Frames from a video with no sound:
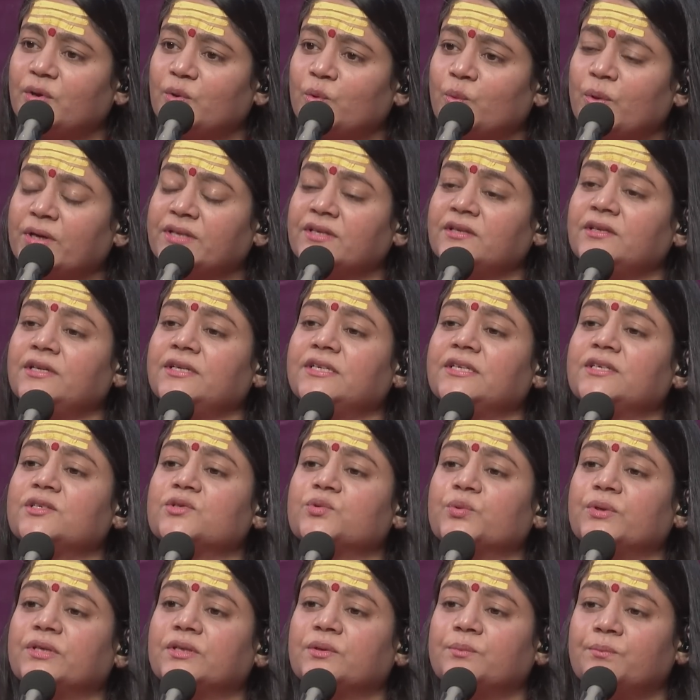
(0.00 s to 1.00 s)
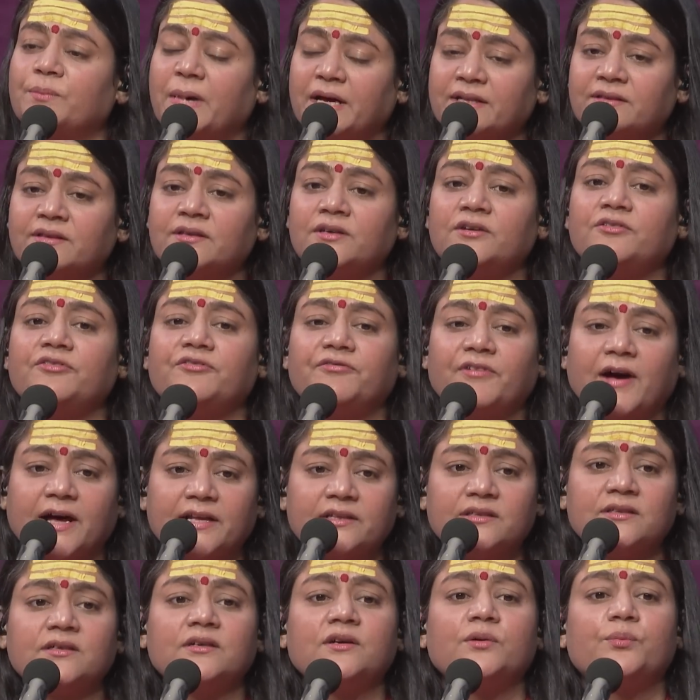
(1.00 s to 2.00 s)
whether it is with mother,
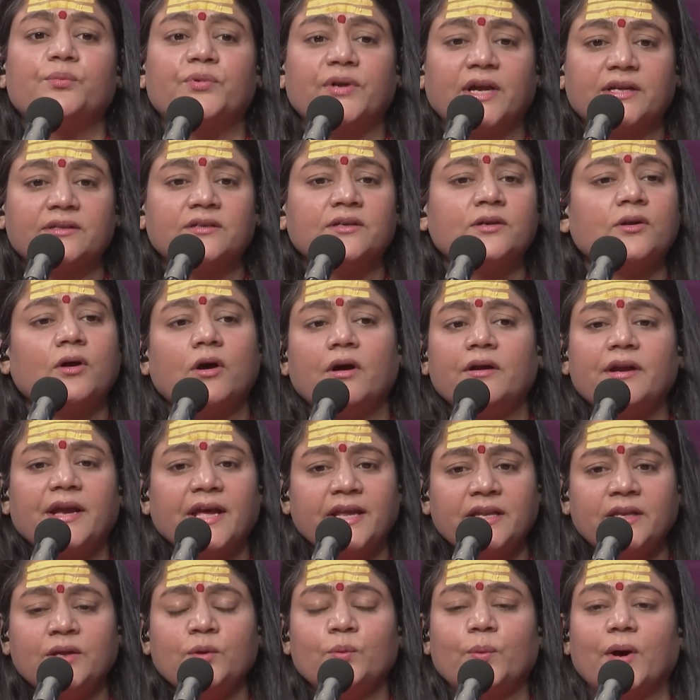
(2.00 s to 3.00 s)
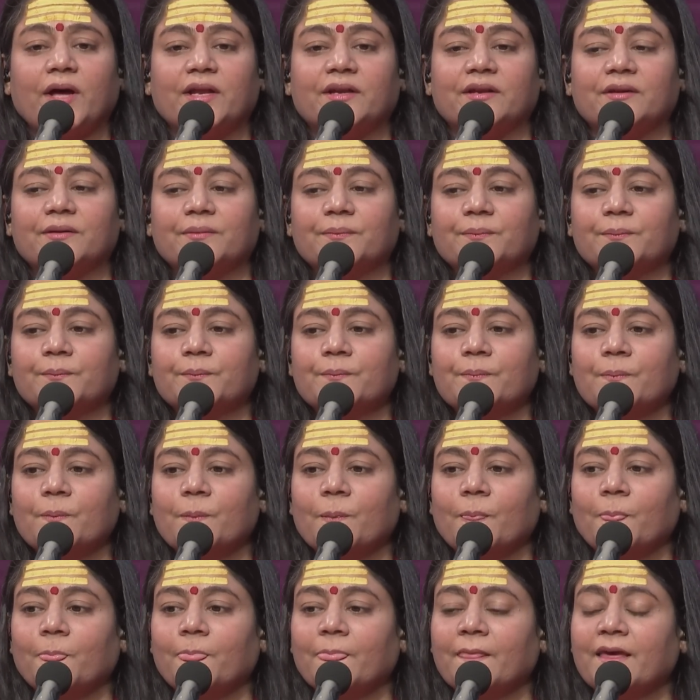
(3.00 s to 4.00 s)
father, brother, or anyone.
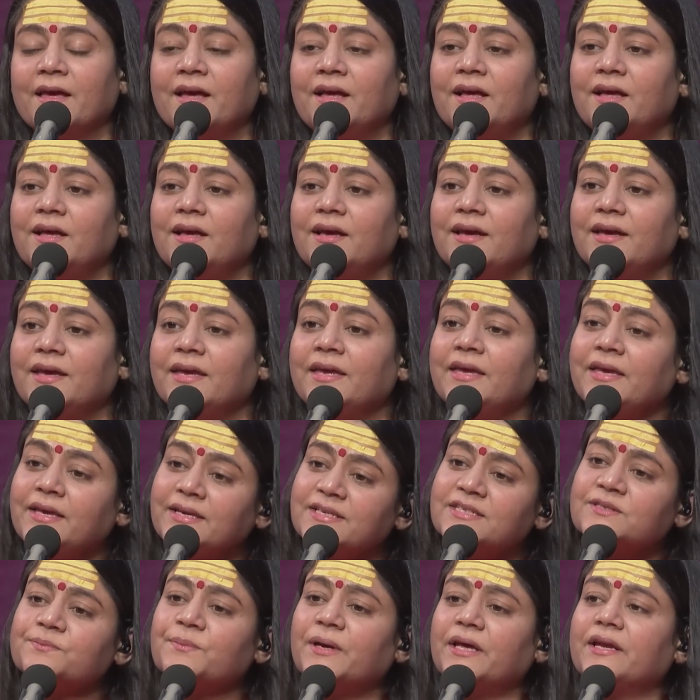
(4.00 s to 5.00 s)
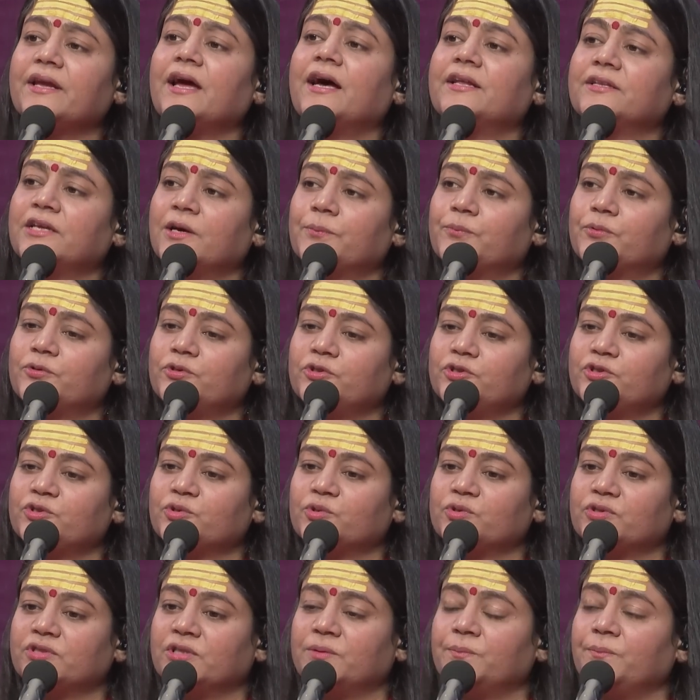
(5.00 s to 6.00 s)
He is Maryada
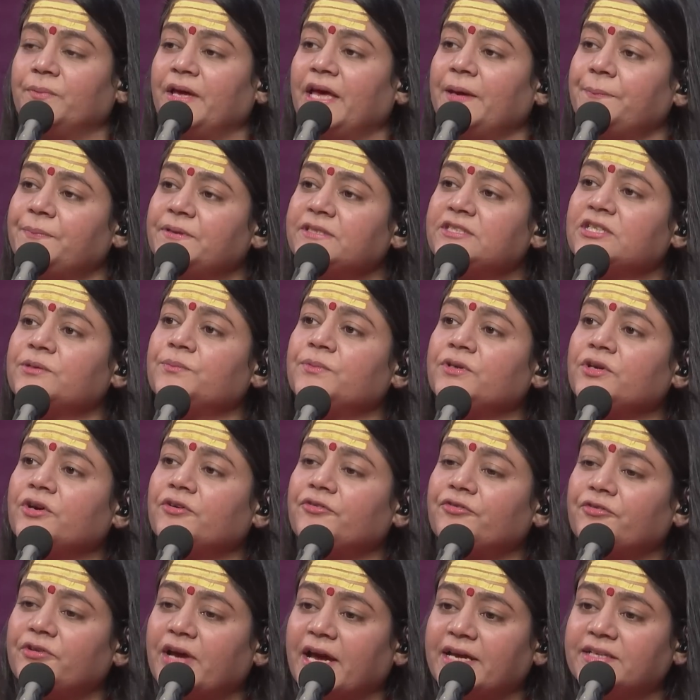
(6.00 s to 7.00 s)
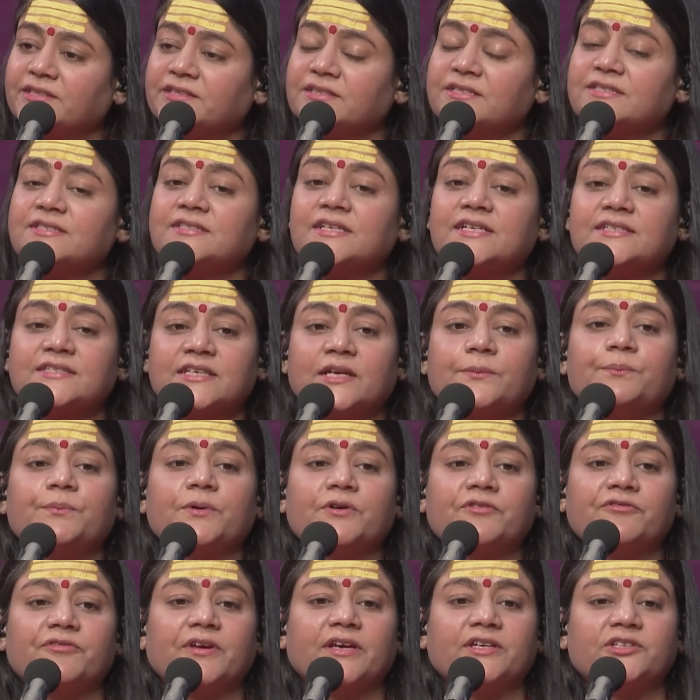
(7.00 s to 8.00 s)
Purushottam, epitome of righteousness and
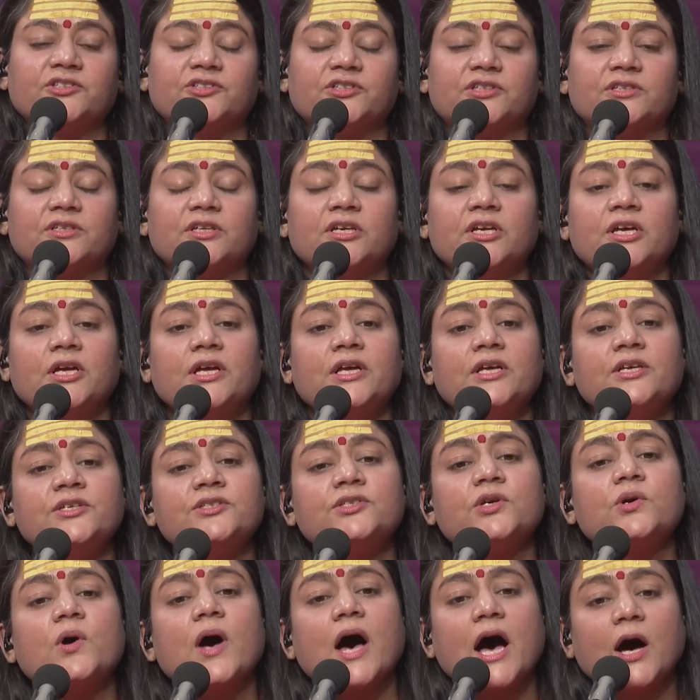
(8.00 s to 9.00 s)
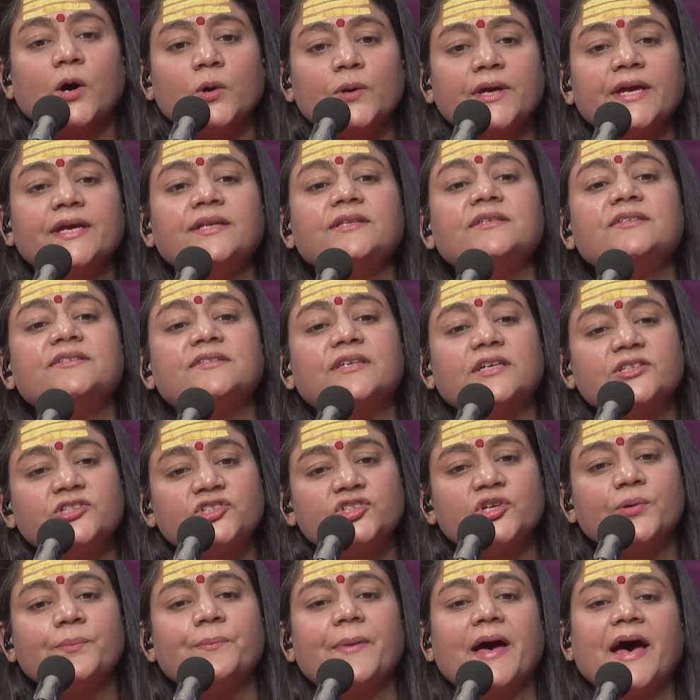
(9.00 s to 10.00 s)
perfection. So how can such
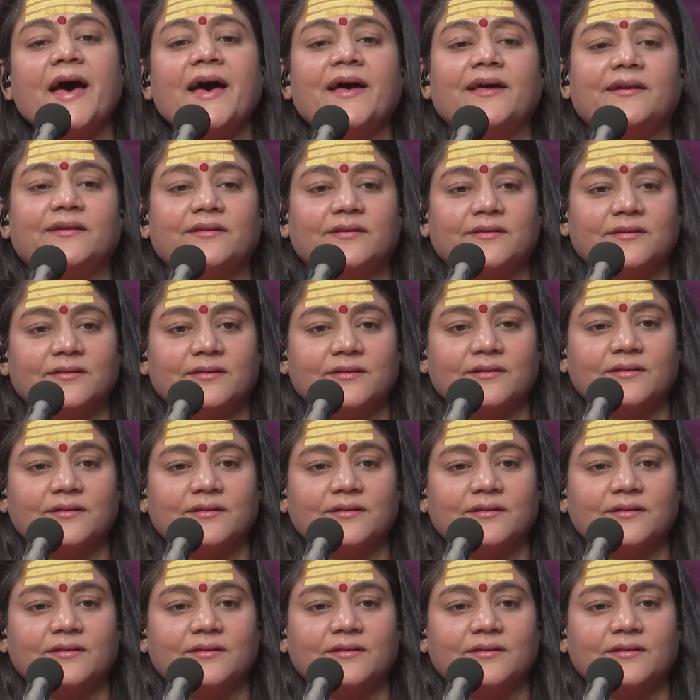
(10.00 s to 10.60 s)
a man